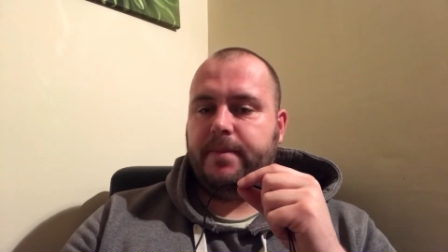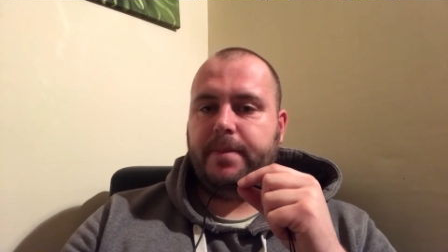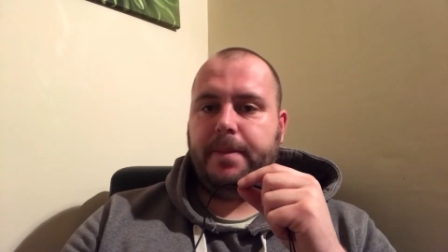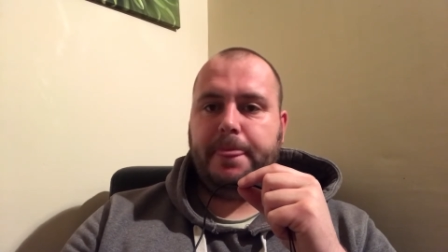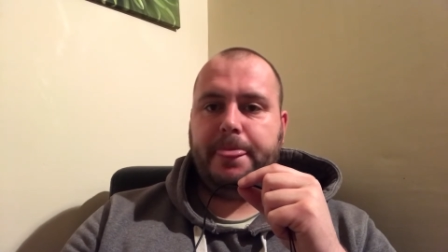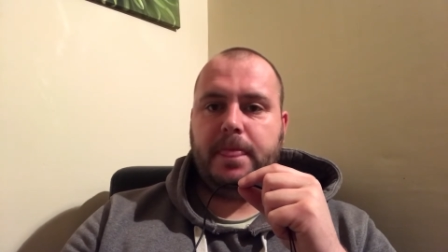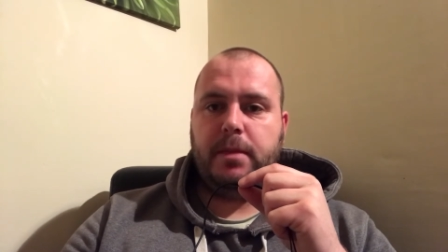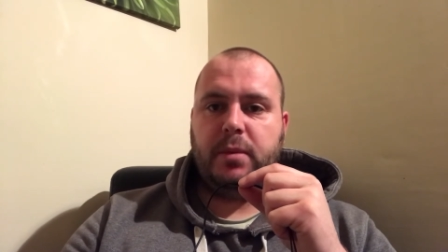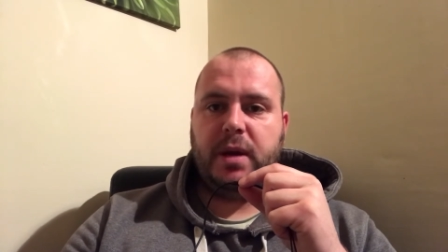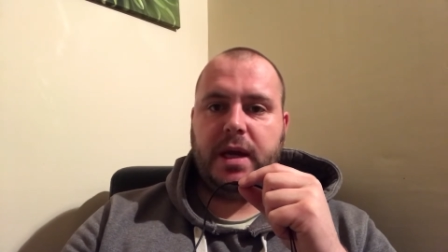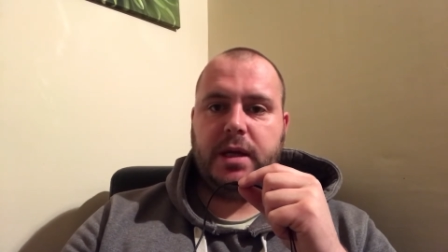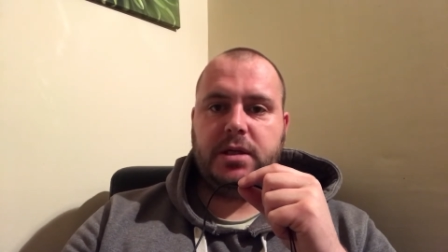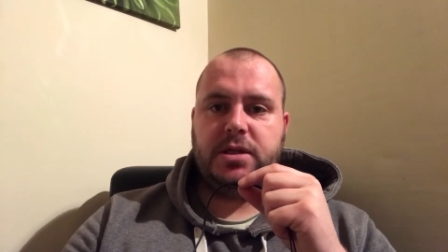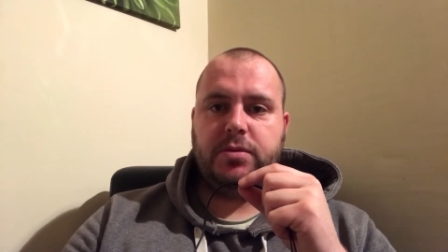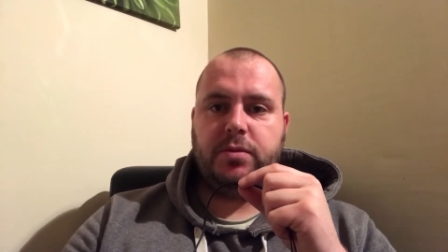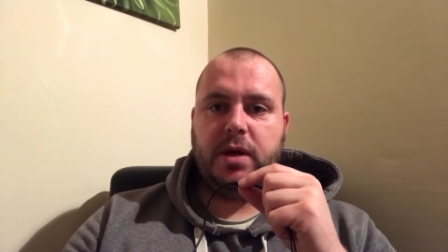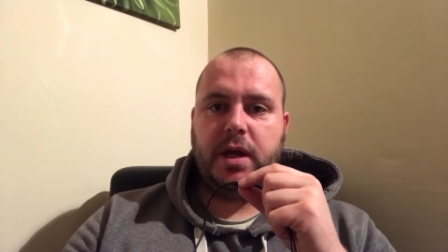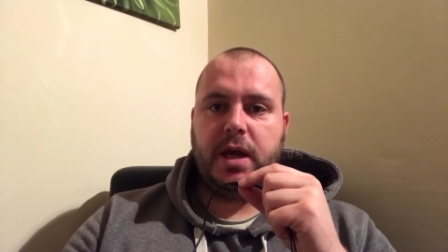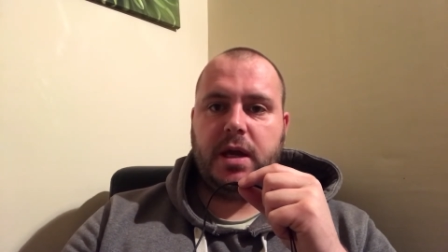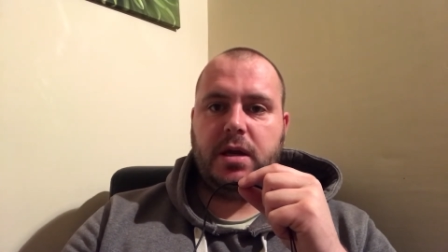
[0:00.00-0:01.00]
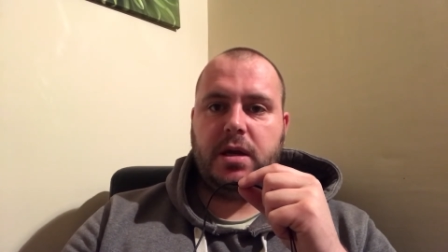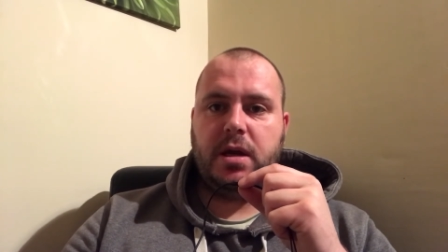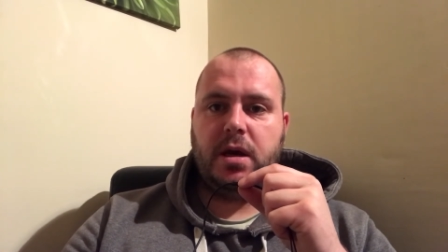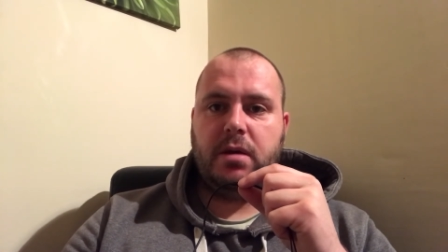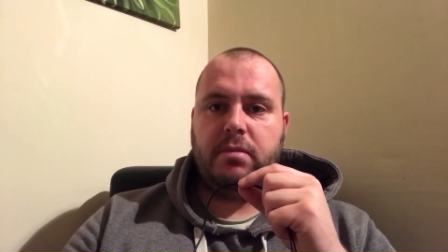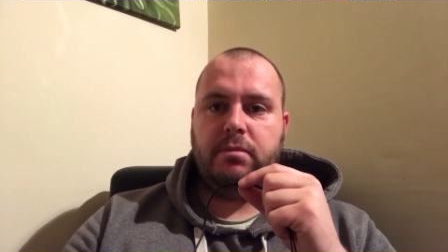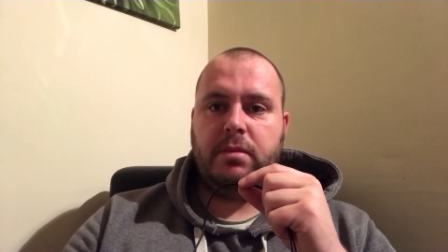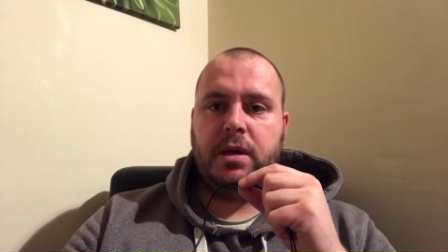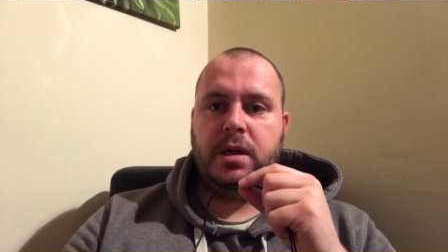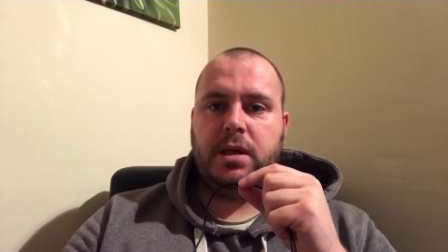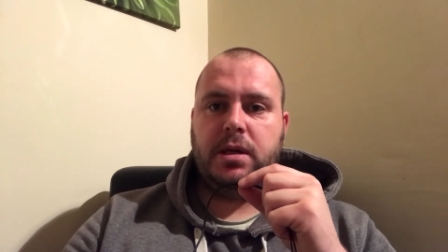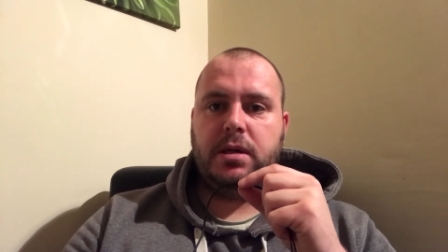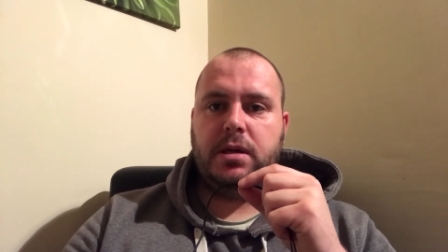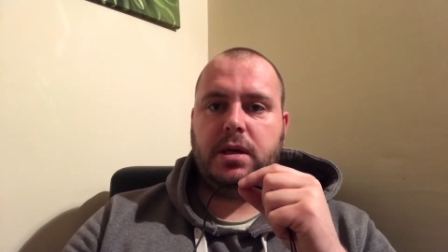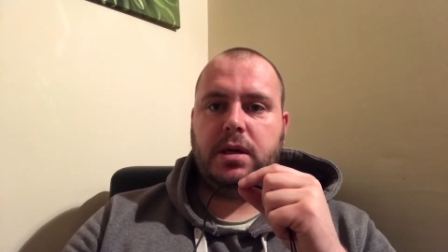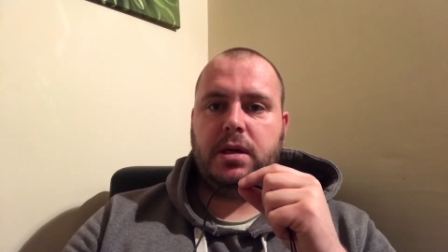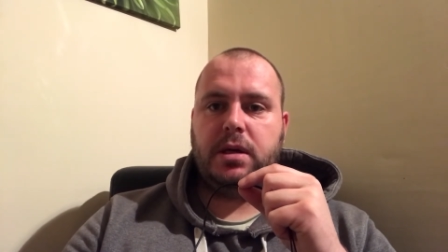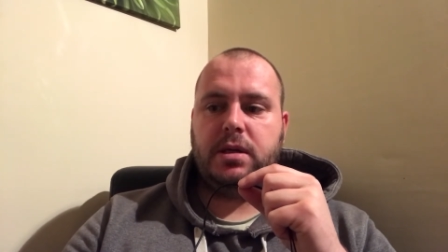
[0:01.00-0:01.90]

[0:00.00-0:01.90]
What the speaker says: My hands would get numb and